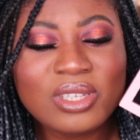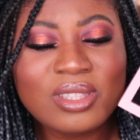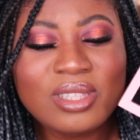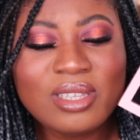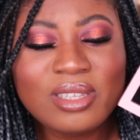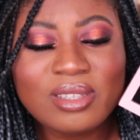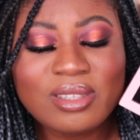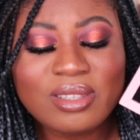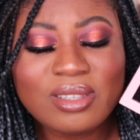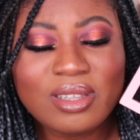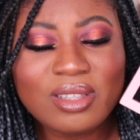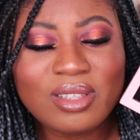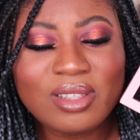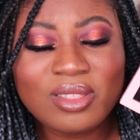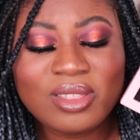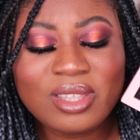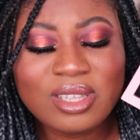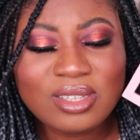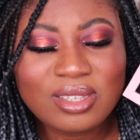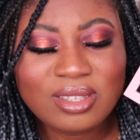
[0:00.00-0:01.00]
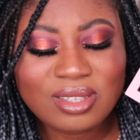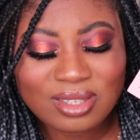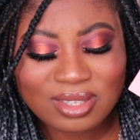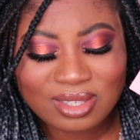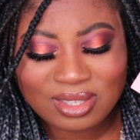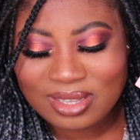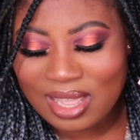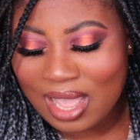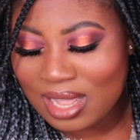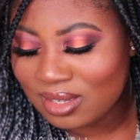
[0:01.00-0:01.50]
This
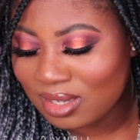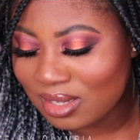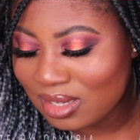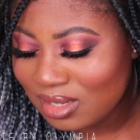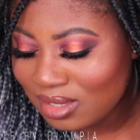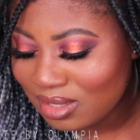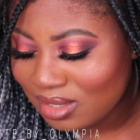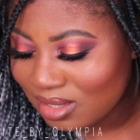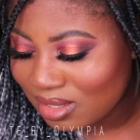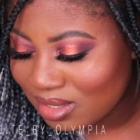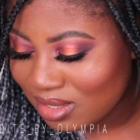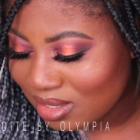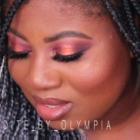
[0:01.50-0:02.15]
Scandalous, is it